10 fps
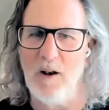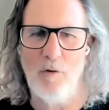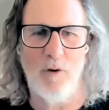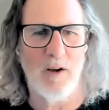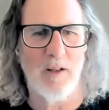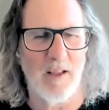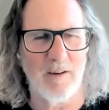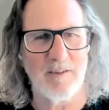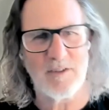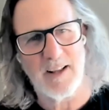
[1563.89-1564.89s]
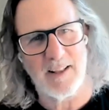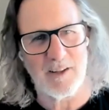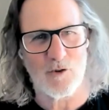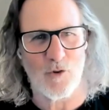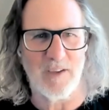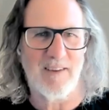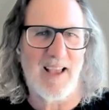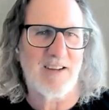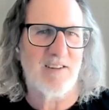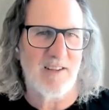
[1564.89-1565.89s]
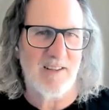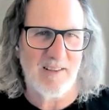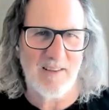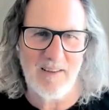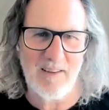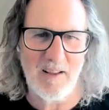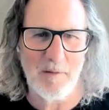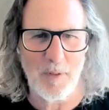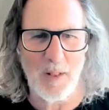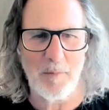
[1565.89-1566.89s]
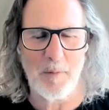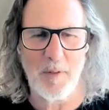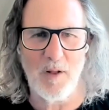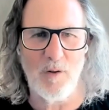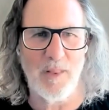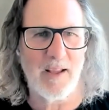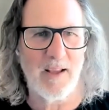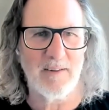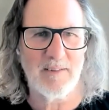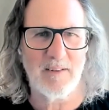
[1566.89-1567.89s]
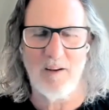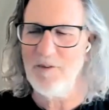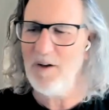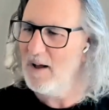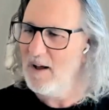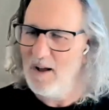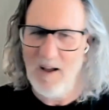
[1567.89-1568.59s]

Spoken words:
They know, and they understand the transaction and blah, blah, blah, all that kind of stuff.